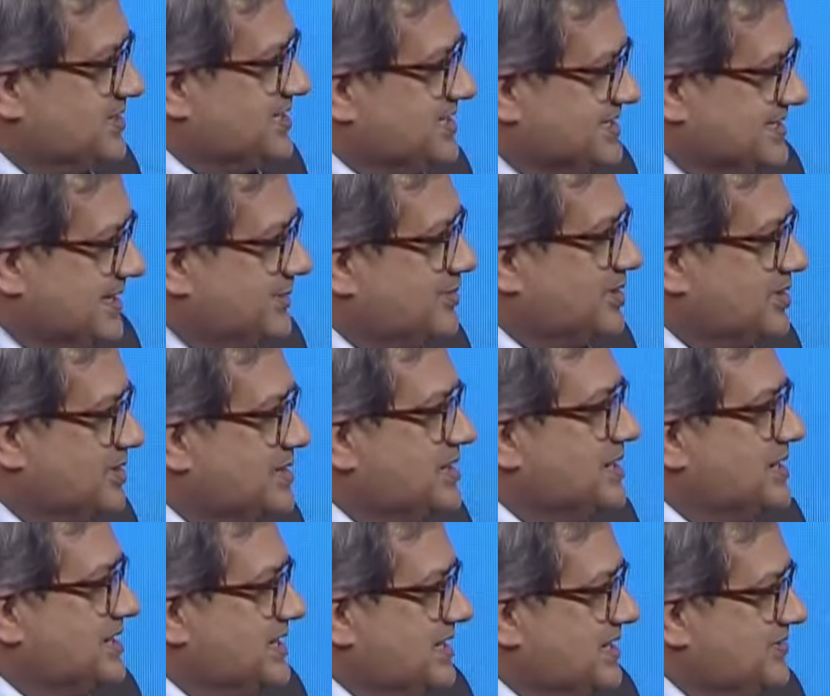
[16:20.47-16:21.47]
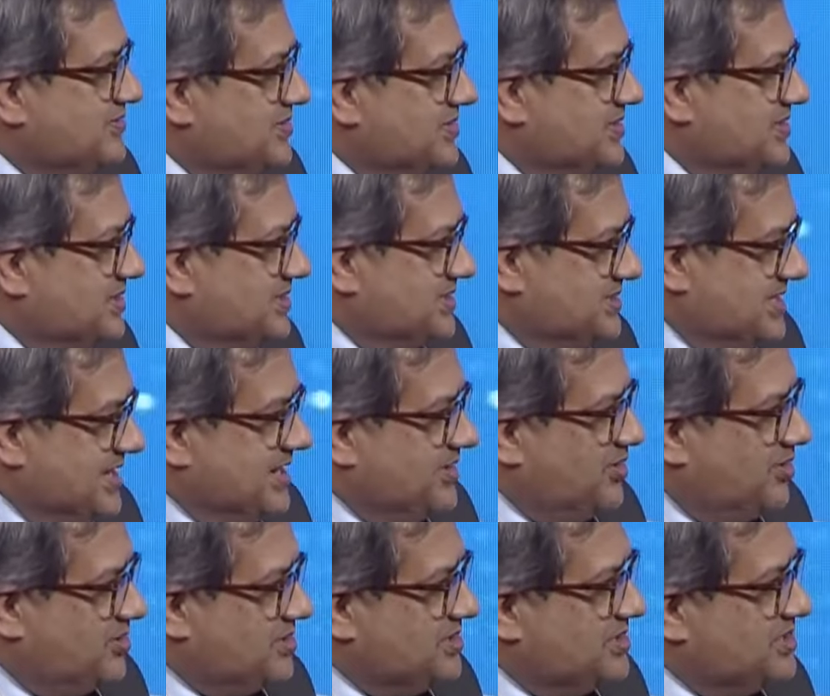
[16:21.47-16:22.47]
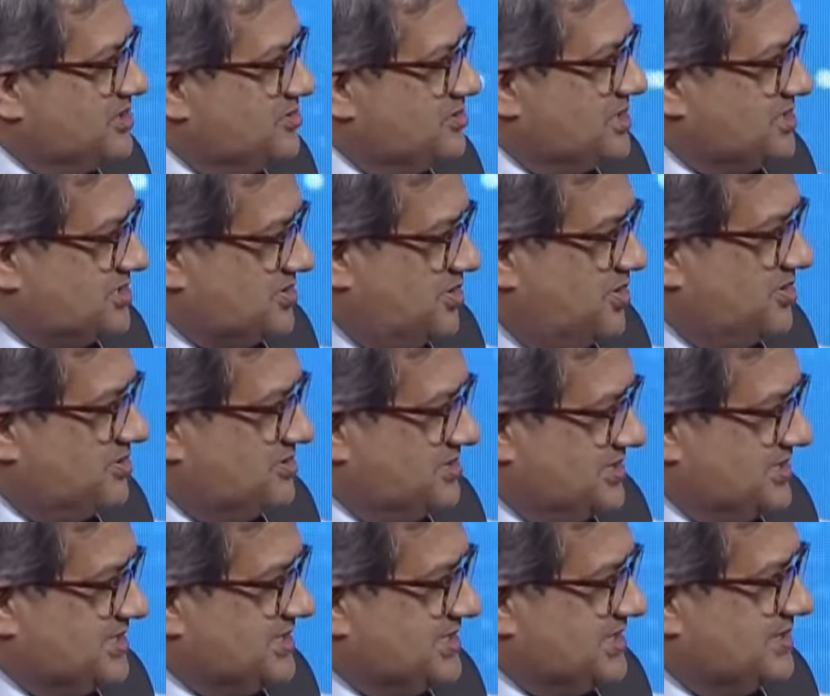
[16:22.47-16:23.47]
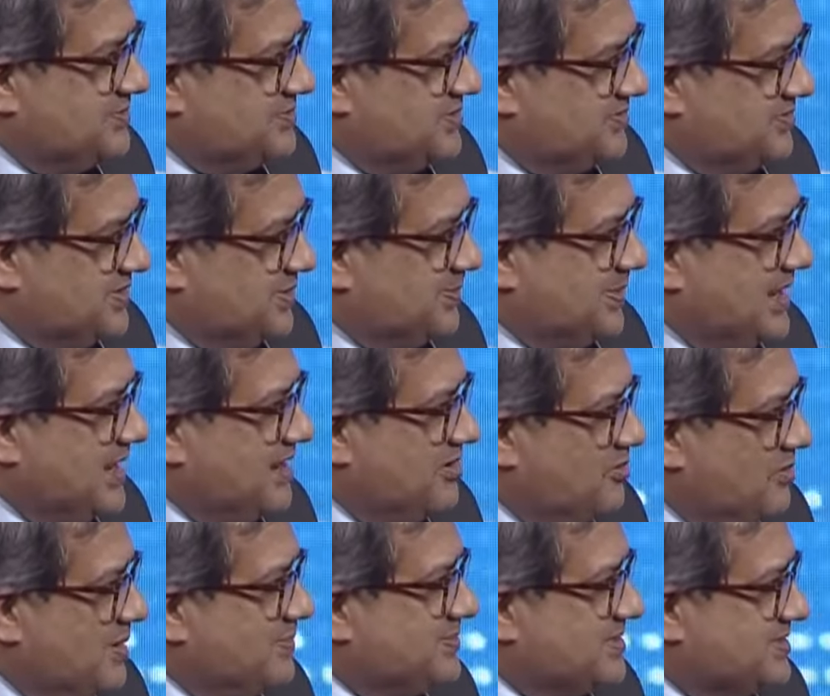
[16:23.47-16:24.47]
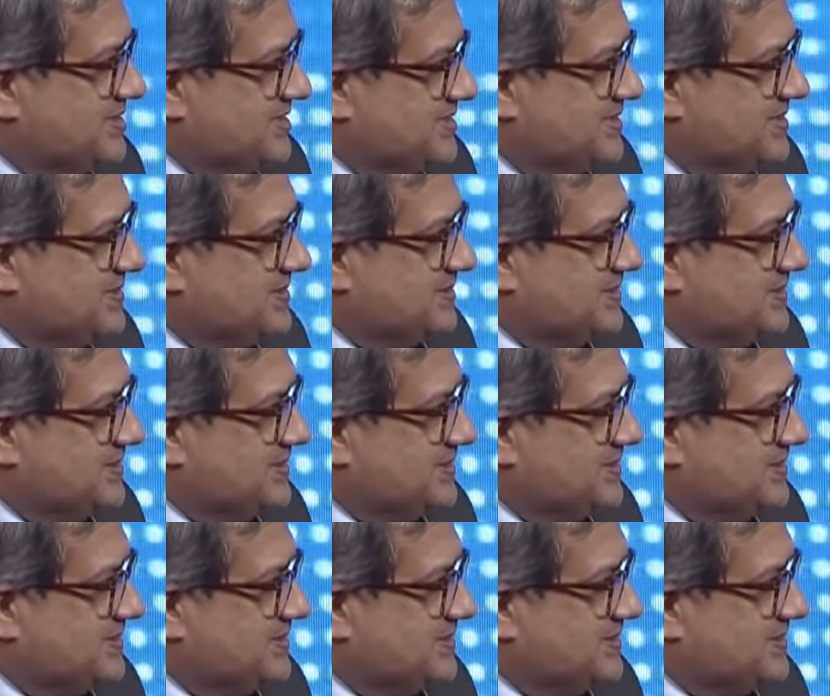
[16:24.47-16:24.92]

in the summer, given the deadlock in the U S Congress in terms of supply of weapons?